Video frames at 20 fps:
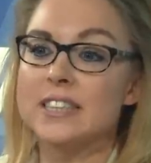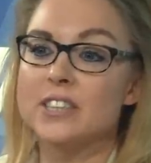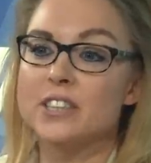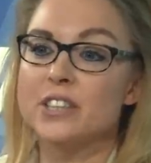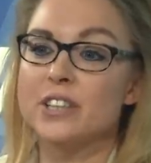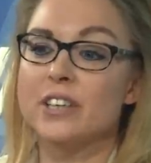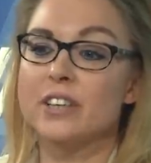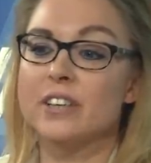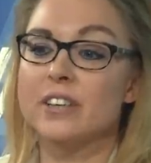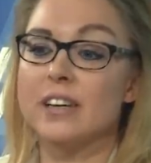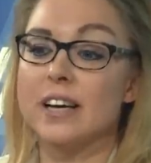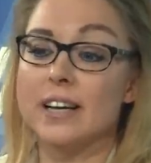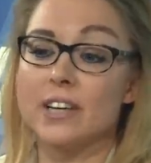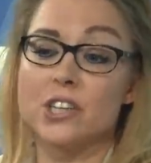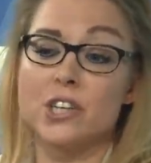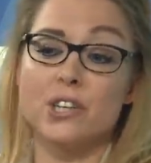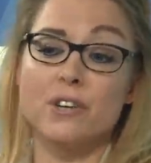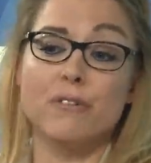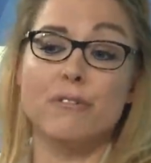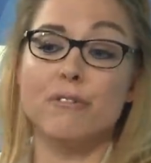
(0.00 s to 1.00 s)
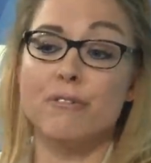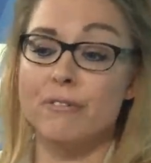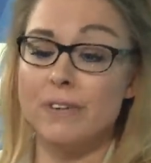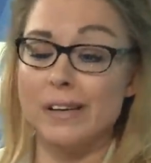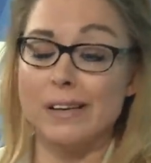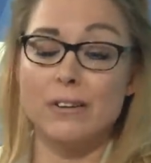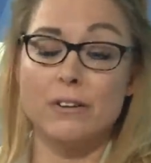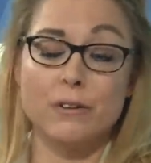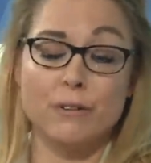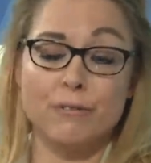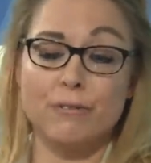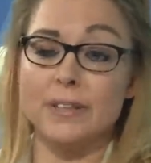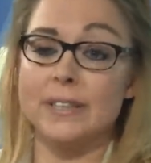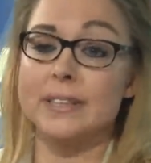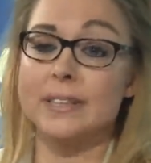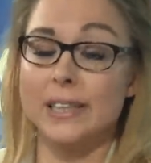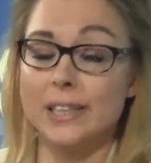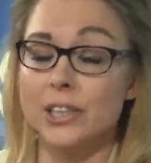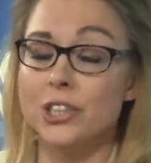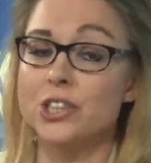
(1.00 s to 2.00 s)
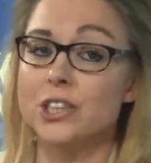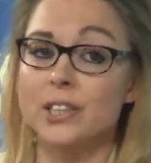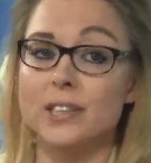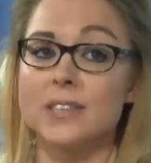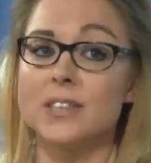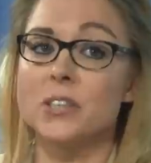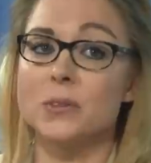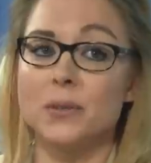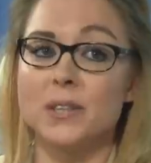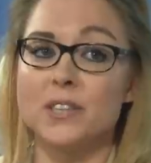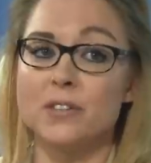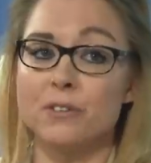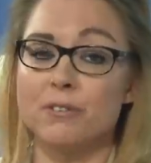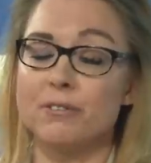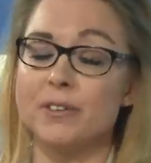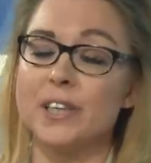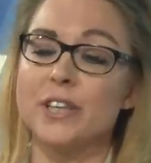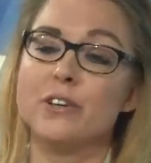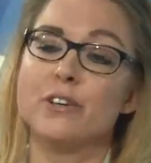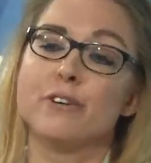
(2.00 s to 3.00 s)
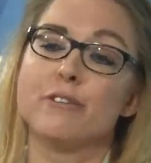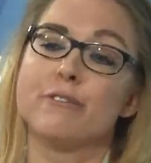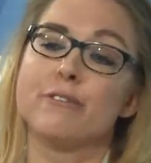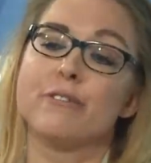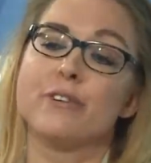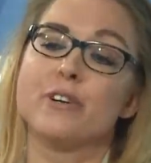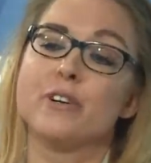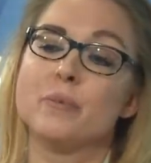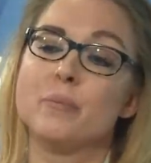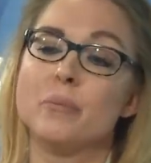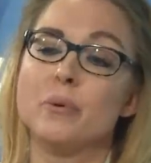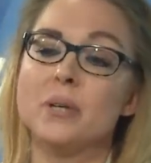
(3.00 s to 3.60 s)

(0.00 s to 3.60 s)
is uh, actually a field of intelligence, so it's a field of uh,